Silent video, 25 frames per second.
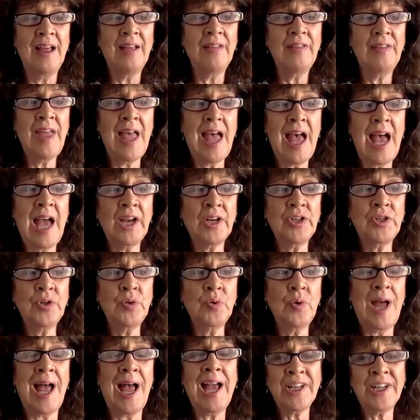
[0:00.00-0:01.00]
the
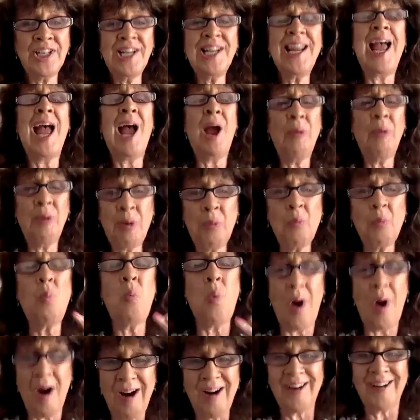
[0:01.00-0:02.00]
actually how it
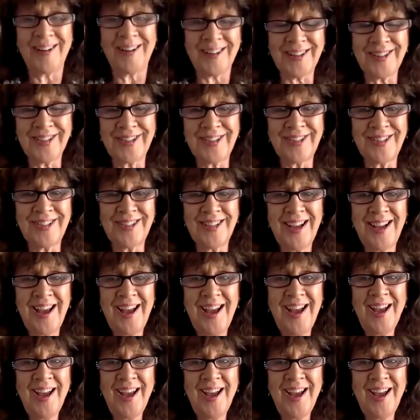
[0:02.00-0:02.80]
works.